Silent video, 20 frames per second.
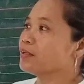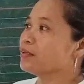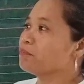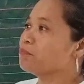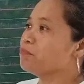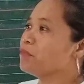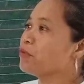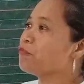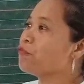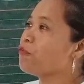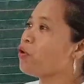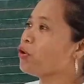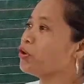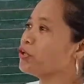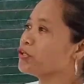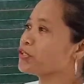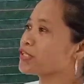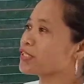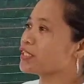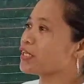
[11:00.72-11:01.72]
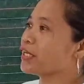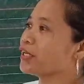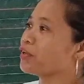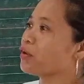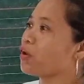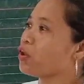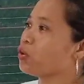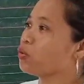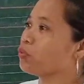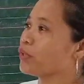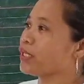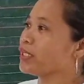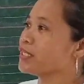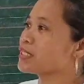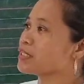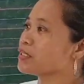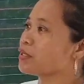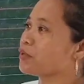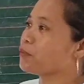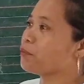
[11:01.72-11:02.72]
before you start,
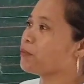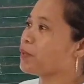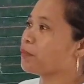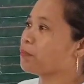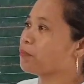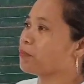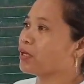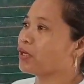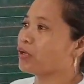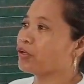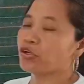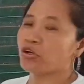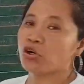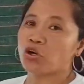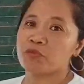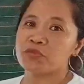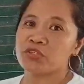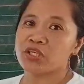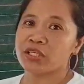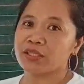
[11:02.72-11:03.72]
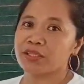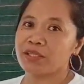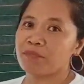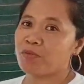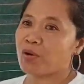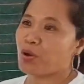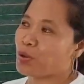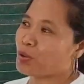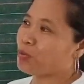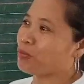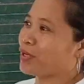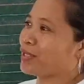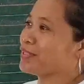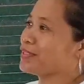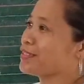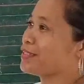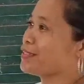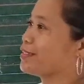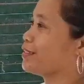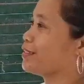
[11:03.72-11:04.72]
always remember your objective always.